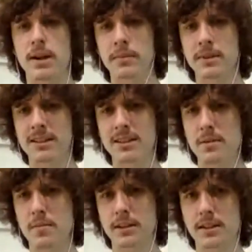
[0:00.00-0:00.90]
I mean, that doesn't
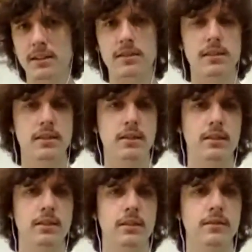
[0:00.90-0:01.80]
make sense.
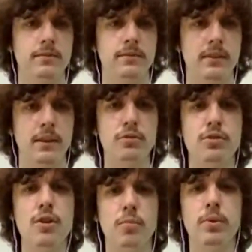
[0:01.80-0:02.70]
There's
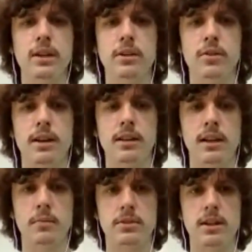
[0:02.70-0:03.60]
no point in creating
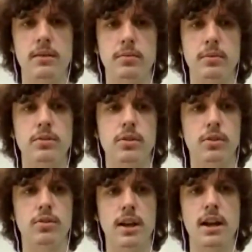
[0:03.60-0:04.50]
lame stuff when you could
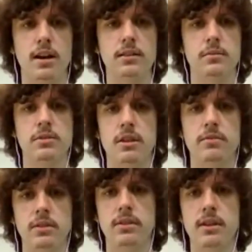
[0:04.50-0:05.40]
create awesome stuff
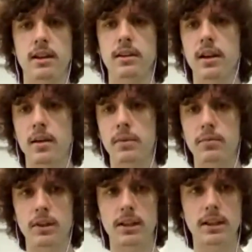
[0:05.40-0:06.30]
instead. I mean,
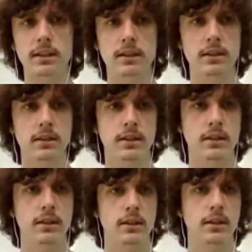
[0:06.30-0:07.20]
really.
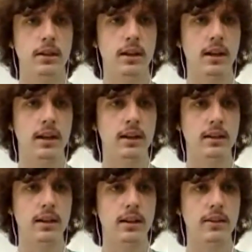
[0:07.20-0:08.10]
And
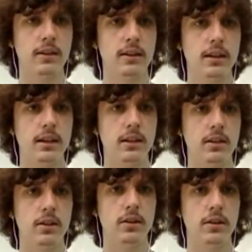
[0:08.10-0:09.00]
I thought I had
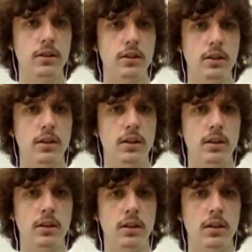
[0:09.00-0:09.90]
heard
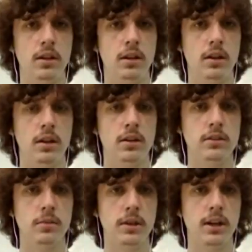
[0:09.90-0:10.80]

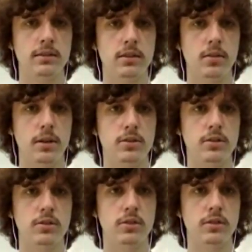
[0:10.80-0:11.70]
someone ask a
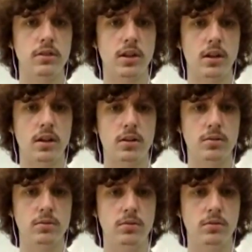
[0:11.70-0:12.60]
question just a second
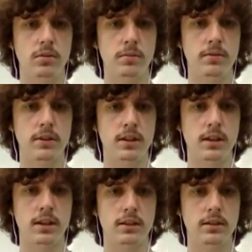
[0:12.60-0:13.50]
ago. Let me find
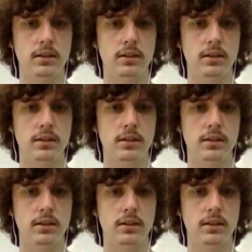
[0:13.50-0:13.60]
that.